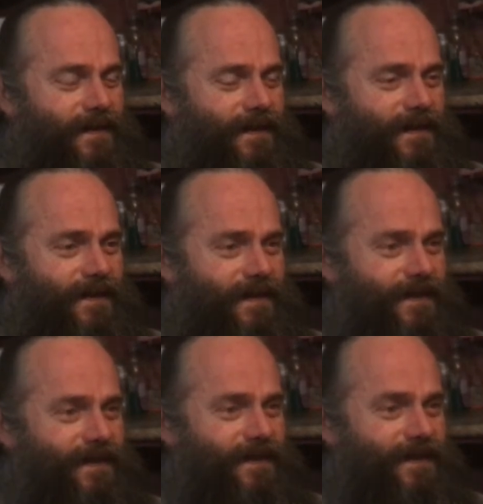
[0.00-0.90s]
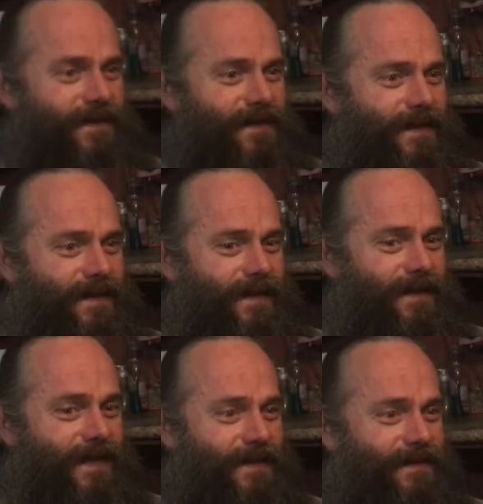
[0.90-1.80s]

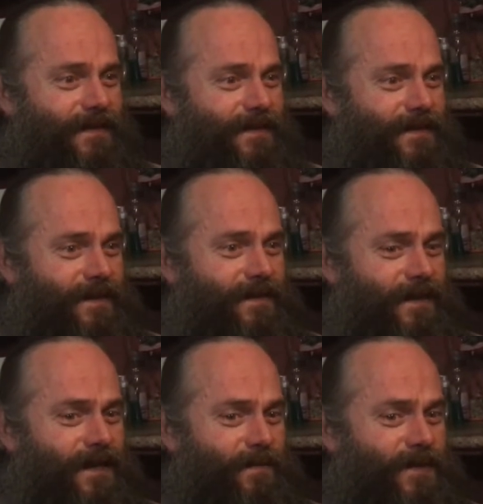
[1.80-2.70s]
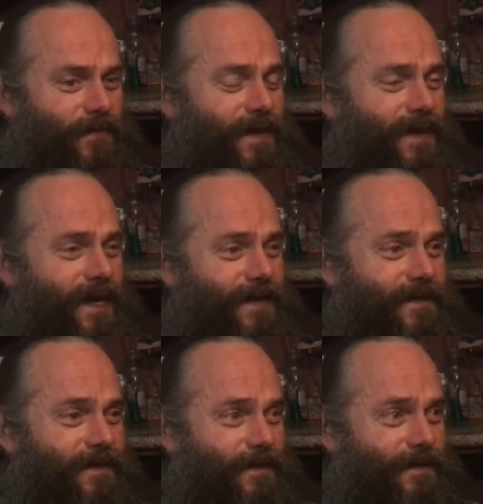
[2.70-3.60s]
and then to come to
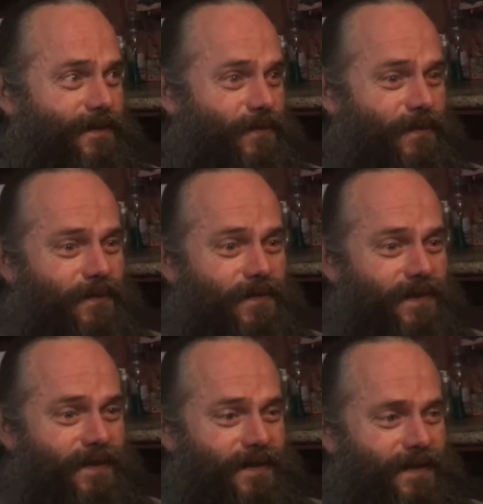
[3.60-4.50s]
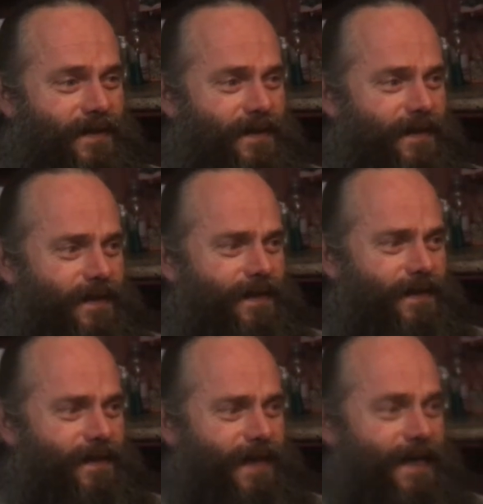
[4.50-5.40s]
realize certain truths
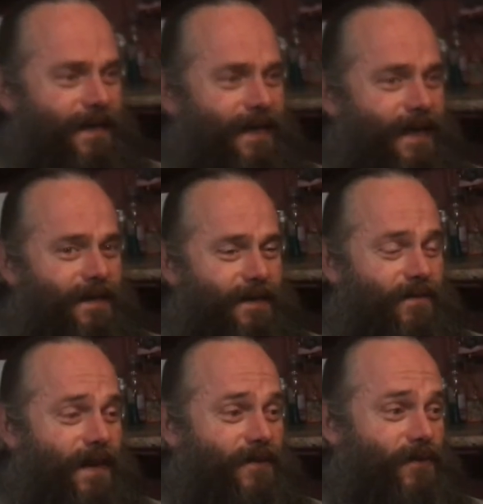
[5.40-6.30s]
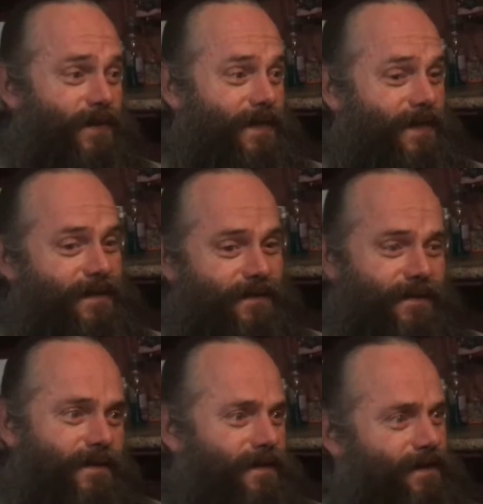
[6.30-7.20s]
that eventually,
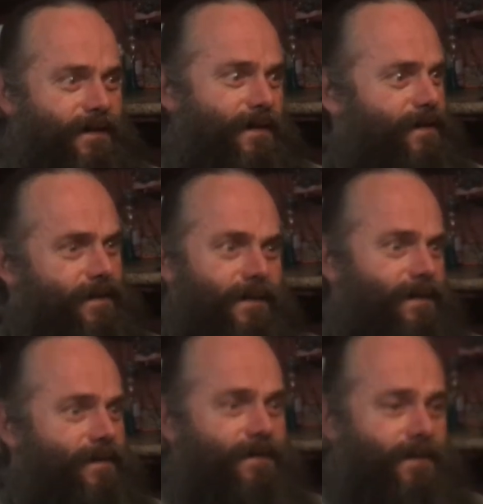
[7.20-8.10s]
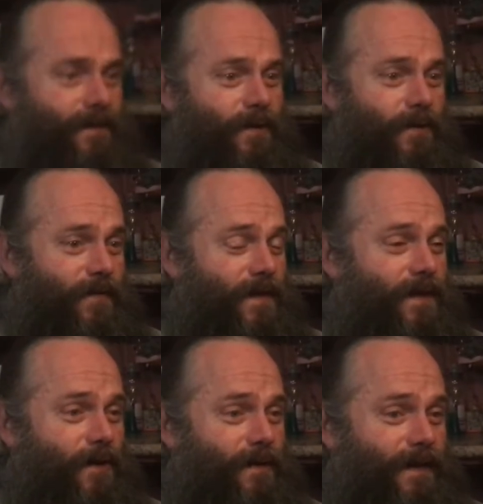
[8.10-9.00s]
if you
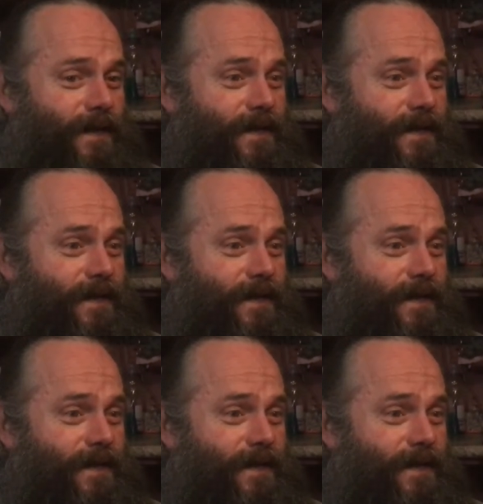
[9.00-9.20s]
don't